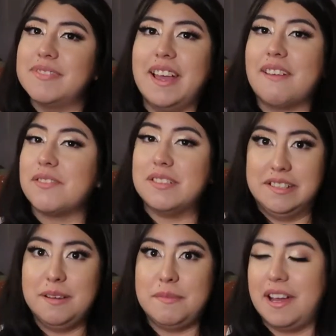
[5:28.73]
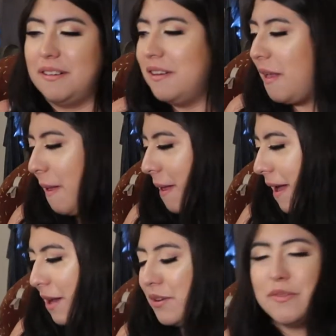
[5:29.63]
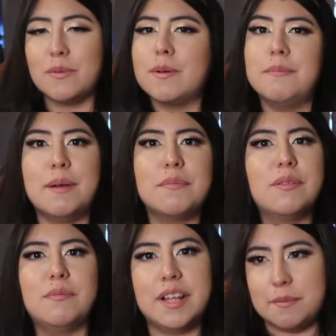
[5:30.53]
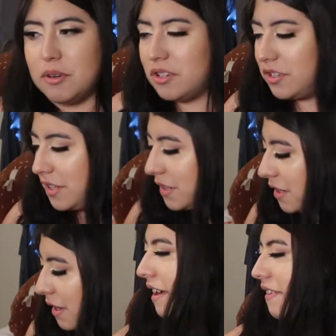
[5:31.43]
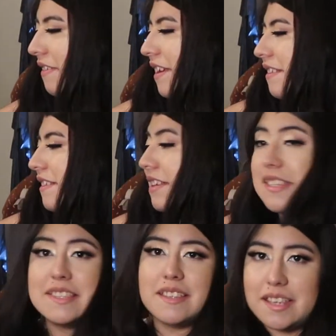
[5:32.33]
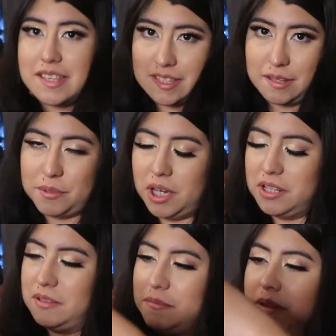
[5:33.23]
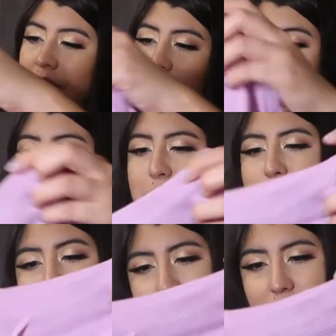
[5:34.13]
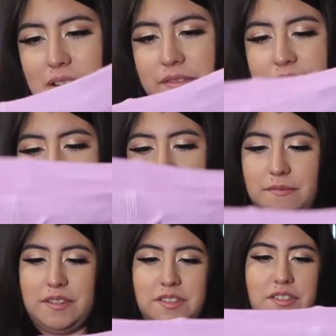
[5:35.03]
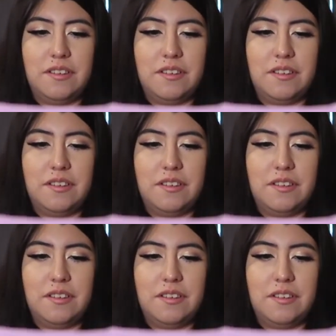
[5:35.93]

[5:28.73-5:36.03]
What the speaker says: I feel dumb now. I don't even remember what I purchased. And then this is the bottom part of it, which